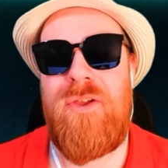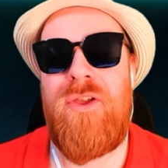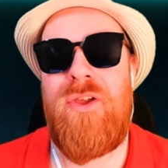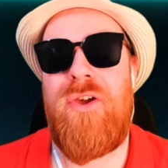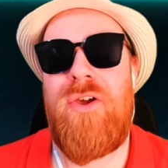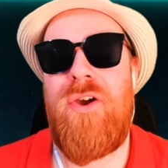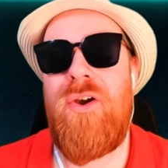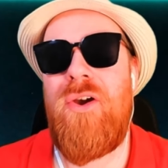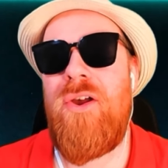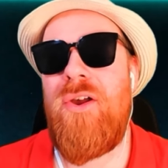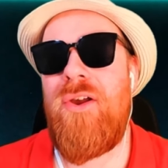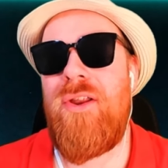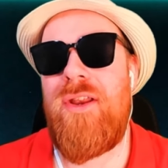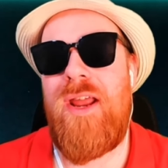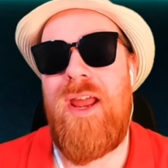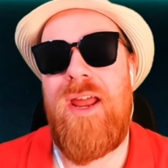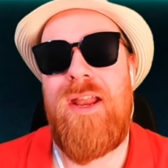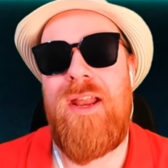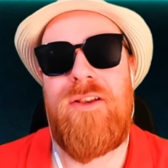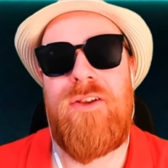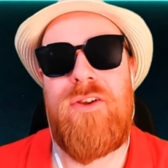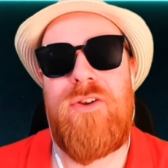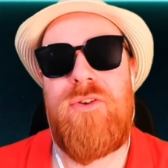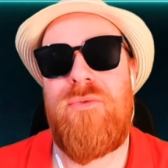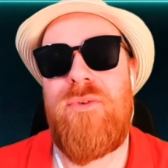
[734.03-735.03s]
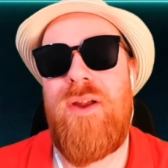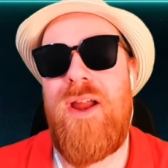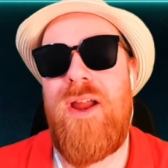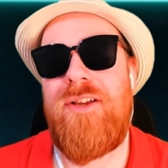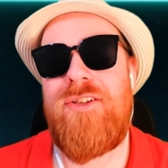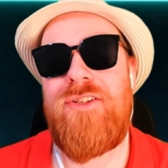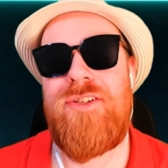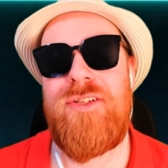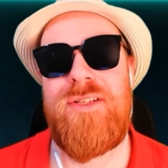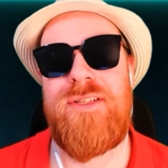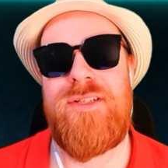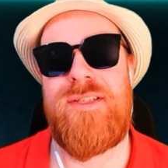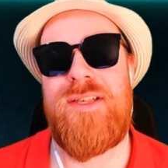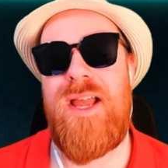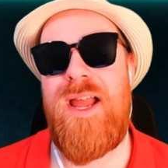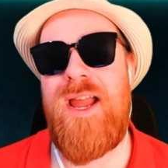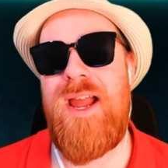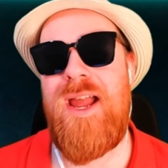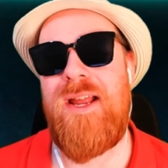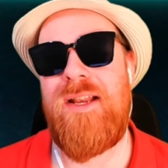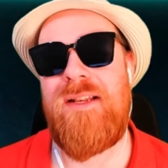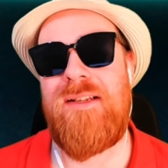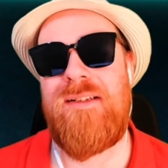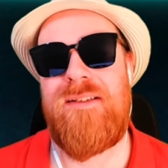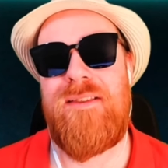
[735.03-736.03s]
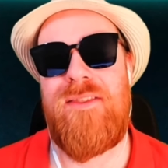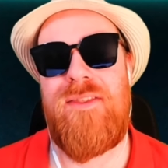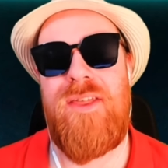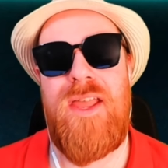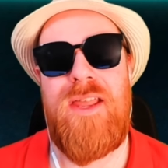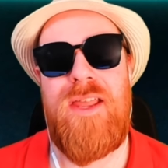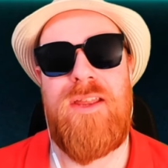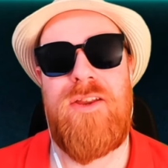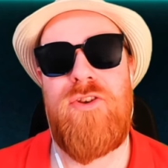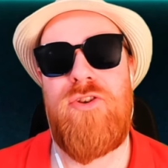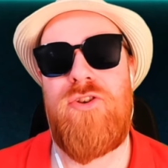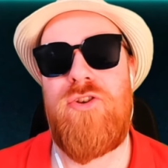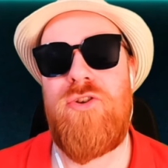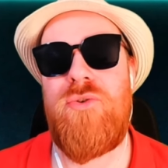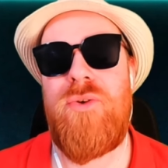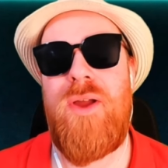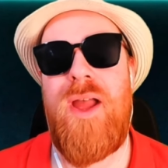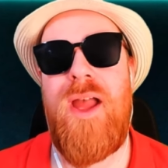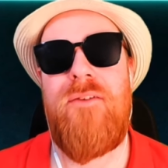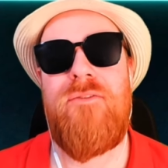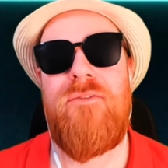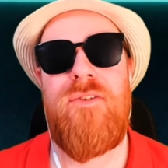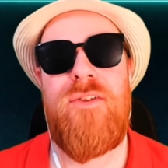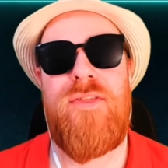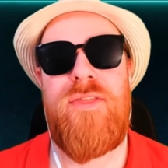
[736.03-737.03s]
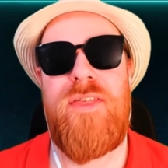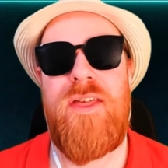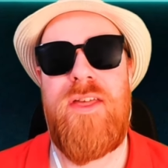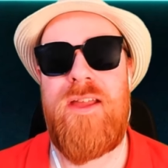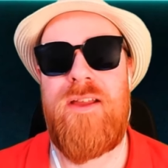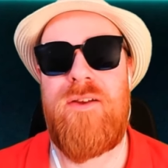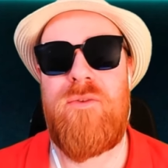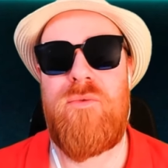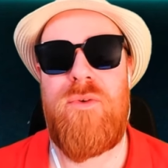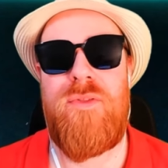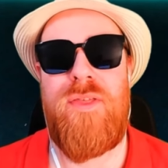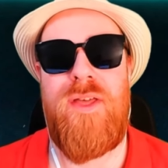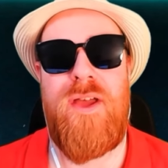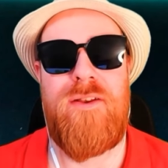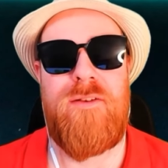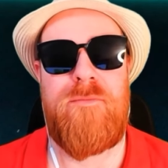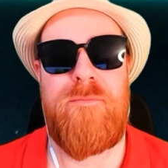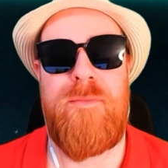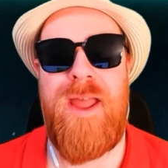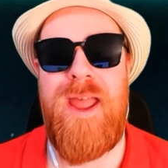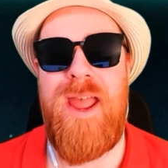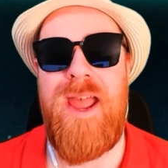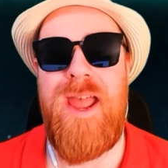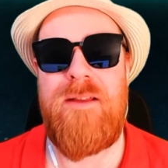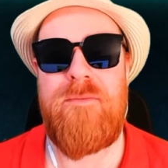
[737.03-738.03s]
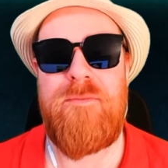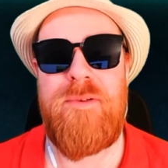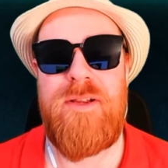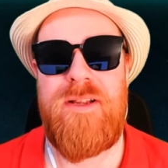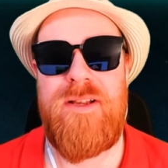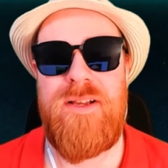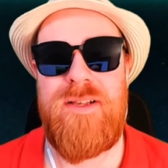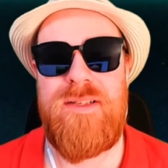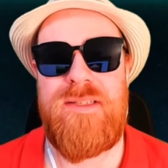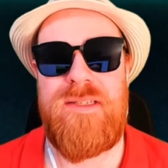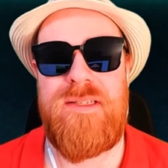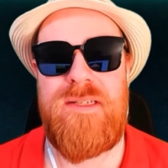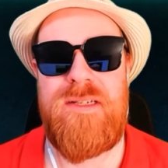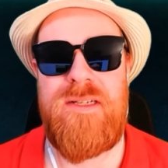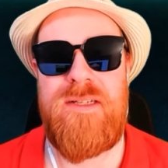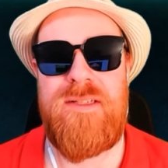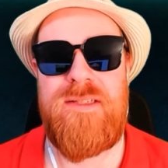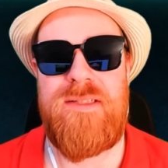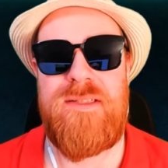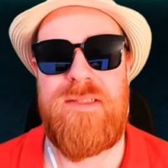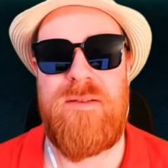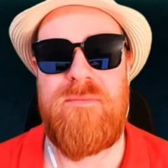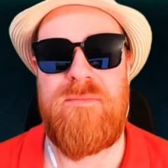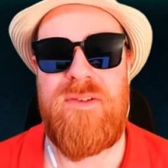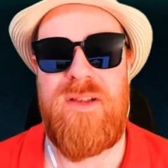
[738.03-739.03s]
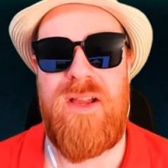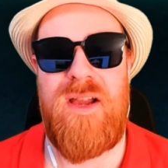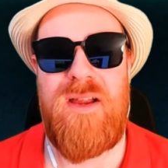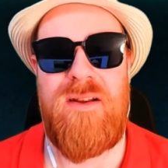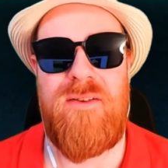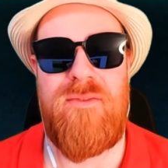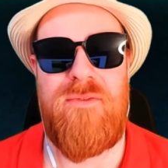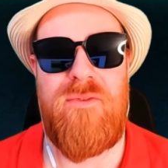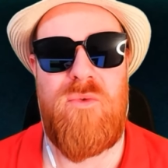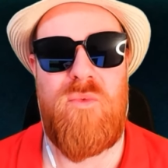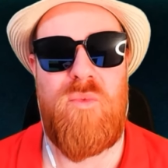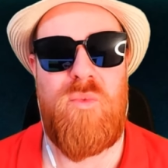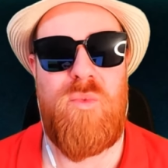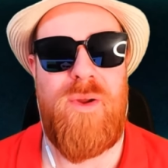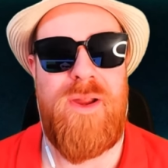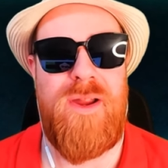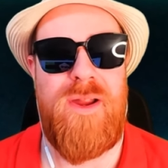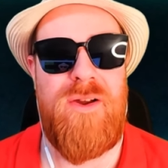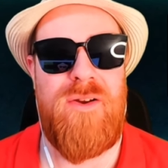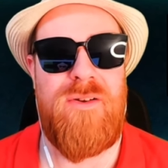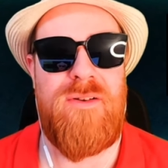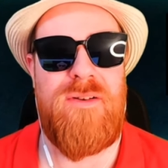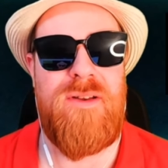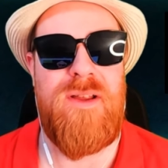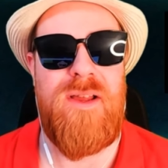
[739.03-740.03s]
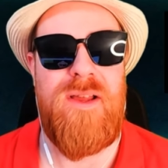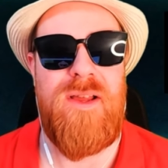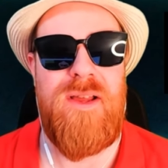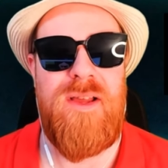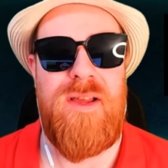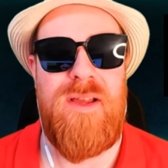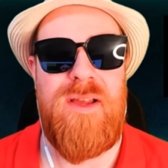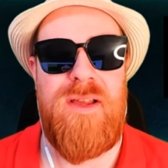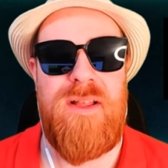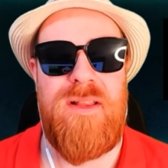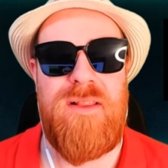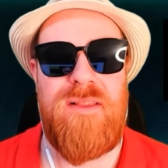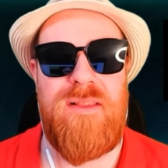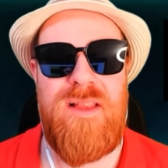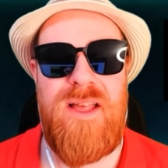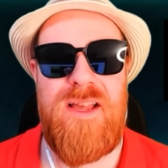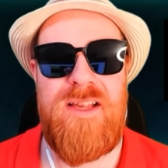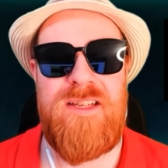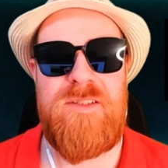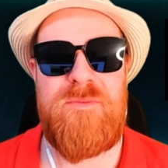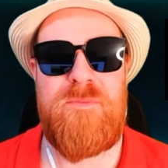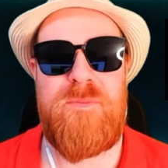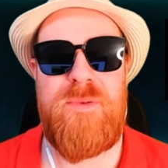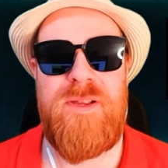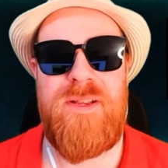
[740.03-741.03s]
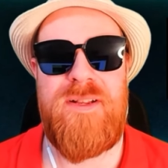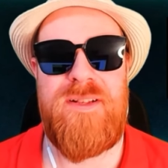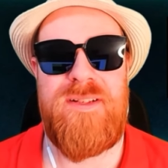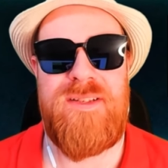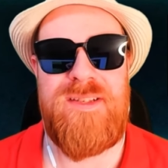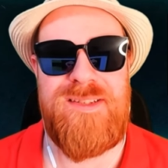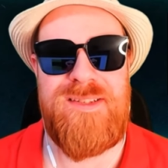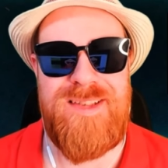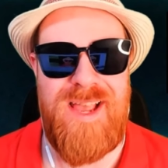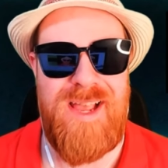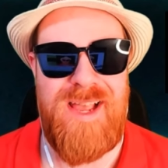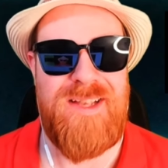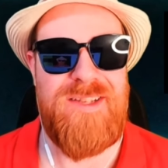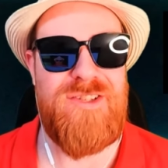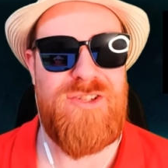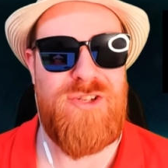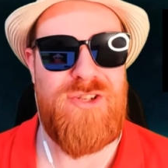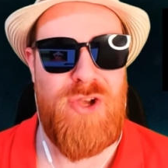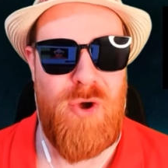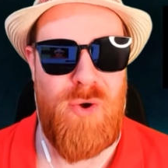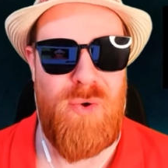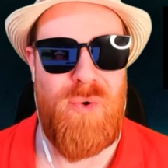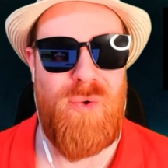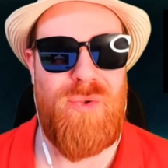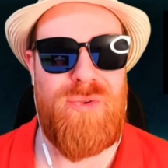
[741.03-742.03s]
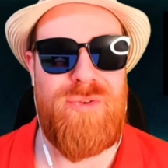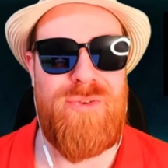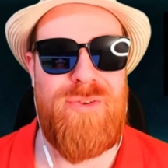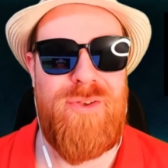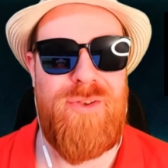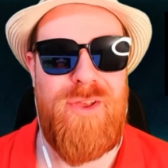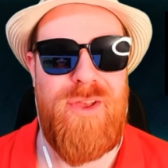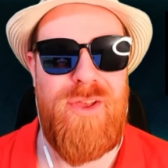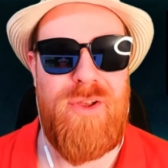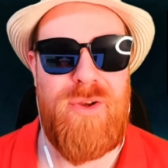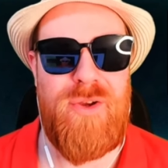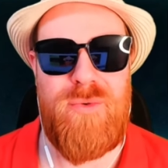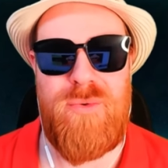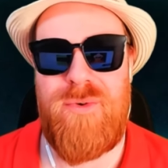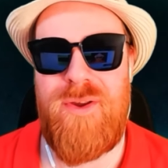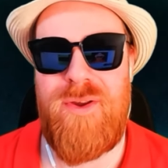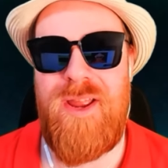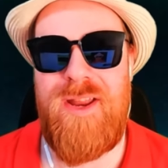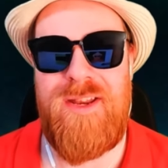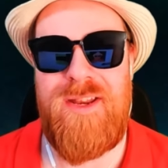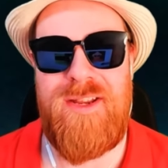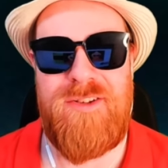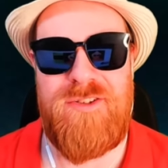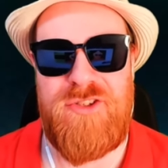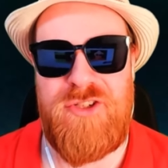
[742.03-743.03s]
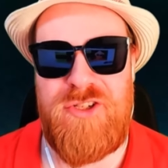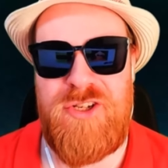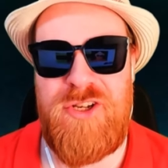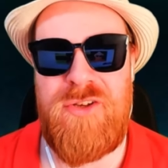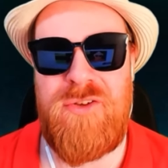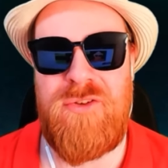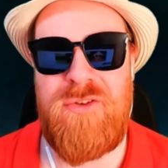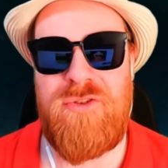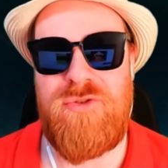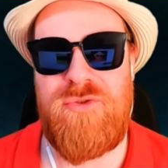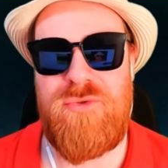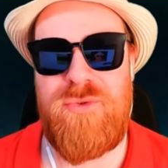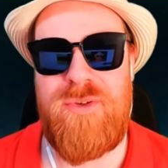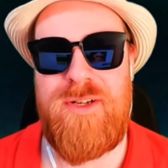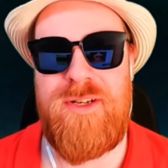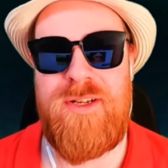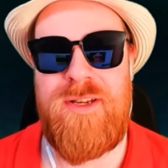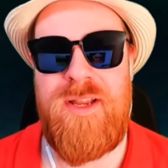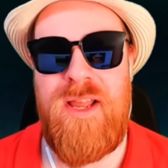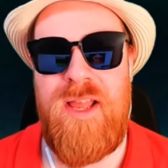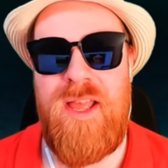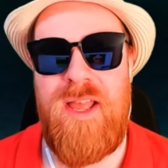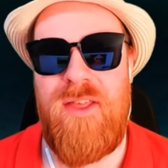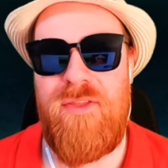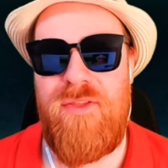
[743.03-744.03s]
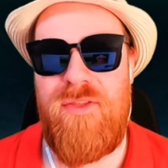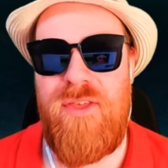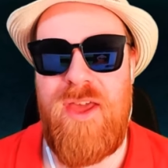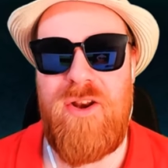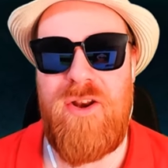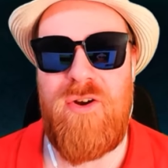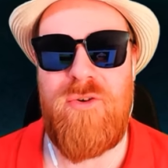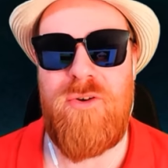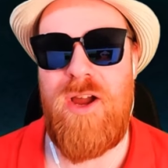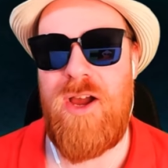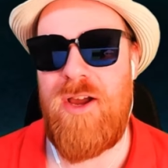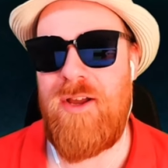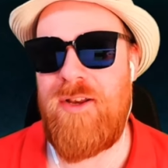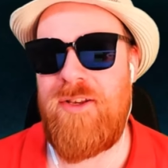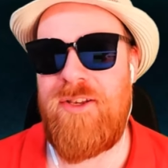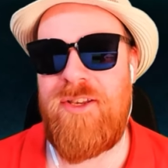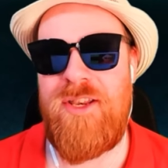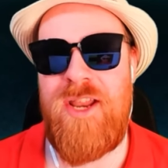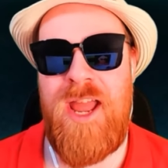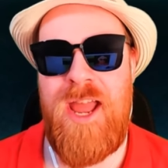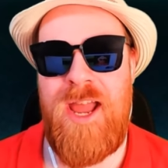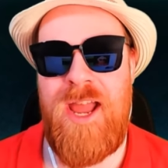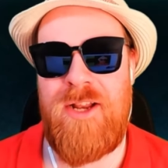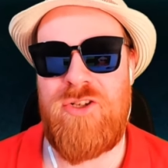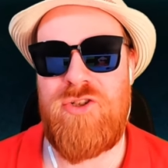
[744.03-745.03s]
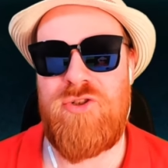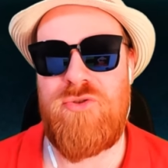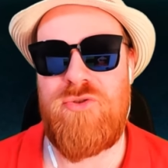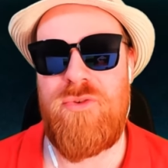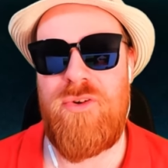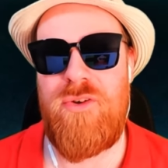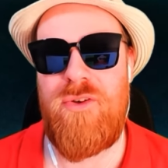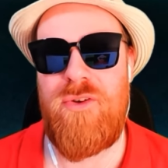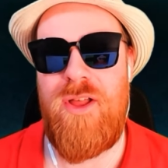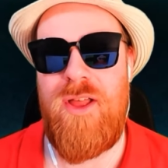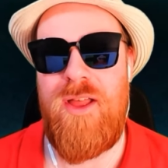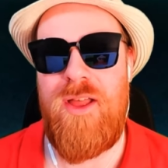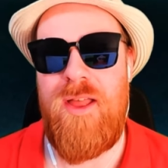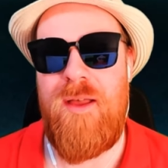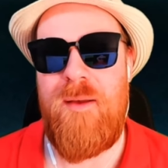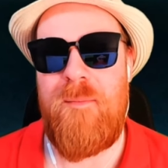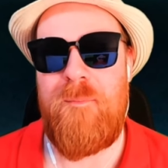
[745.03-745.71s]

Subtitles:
good and gracious, and they can do everything without a man because it is some kind of a weird lesbian sex cult creating children that are unnatural.